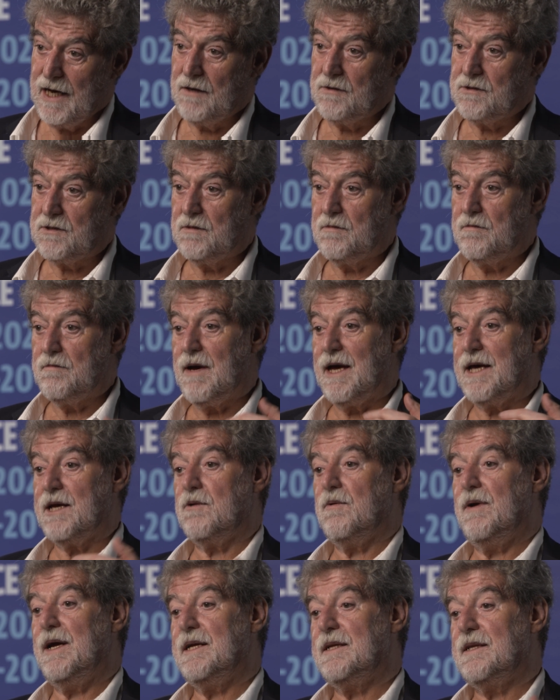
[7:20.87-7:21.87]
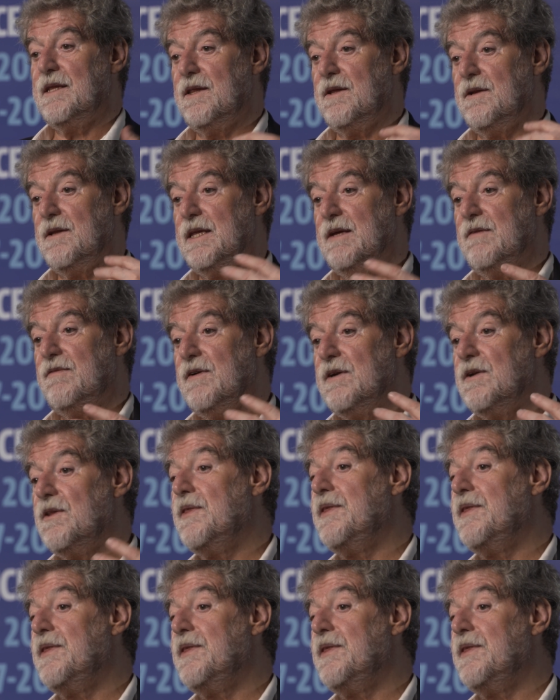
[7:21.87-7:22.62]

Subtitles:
how to migrate the different